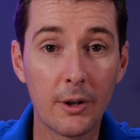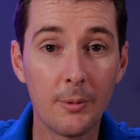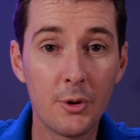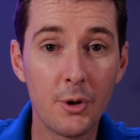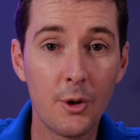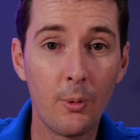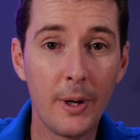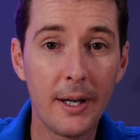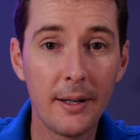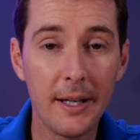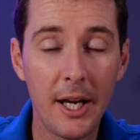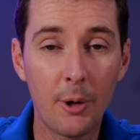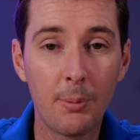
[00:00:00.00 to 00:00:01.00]
Welcome to your
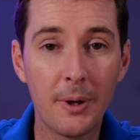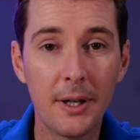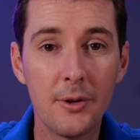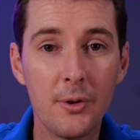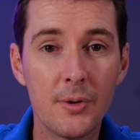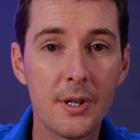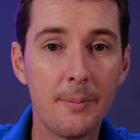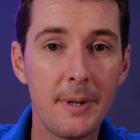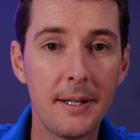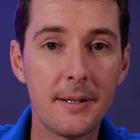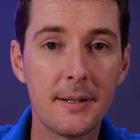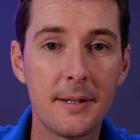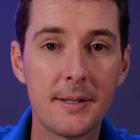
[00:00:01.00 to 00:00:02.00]
weekly airplane news
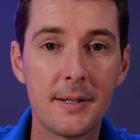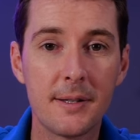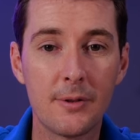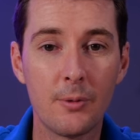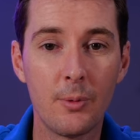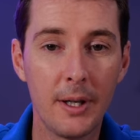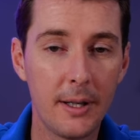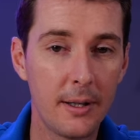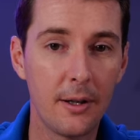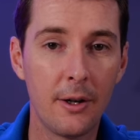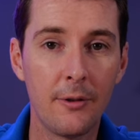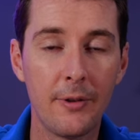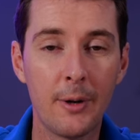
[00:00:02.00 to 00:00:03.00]
update. This is the
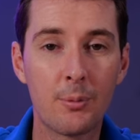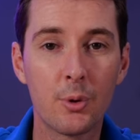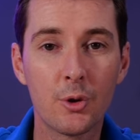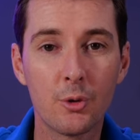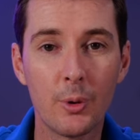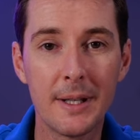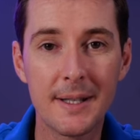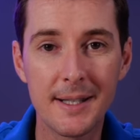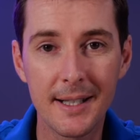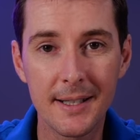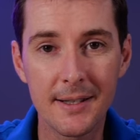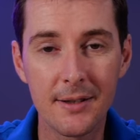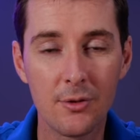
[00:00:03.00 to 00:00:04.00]
week of April
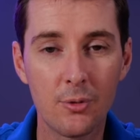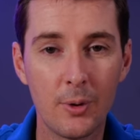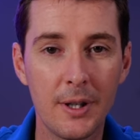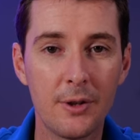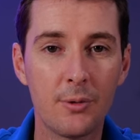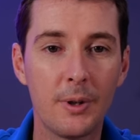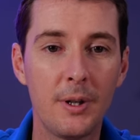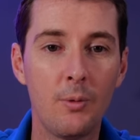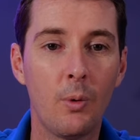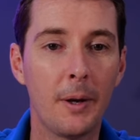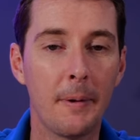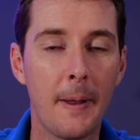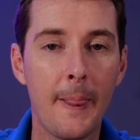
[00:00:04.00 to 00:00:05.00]
26,
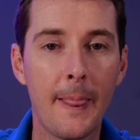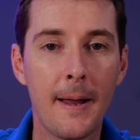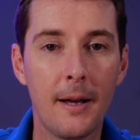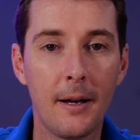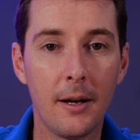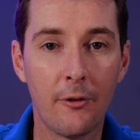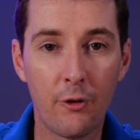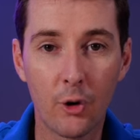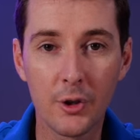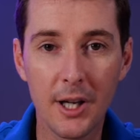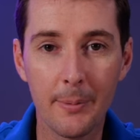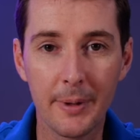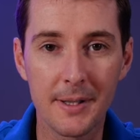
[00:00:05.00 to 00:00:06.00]
2021.
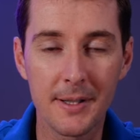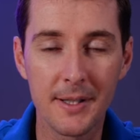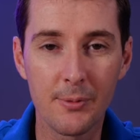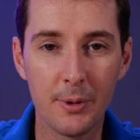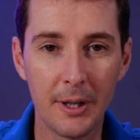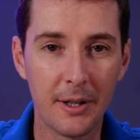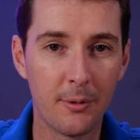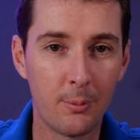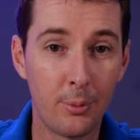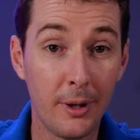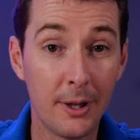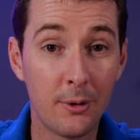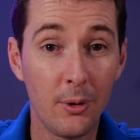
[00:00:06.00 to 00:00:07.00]
Four topics this week,
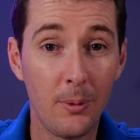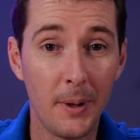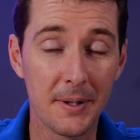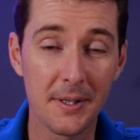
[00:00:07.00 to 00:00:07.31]
pretty cool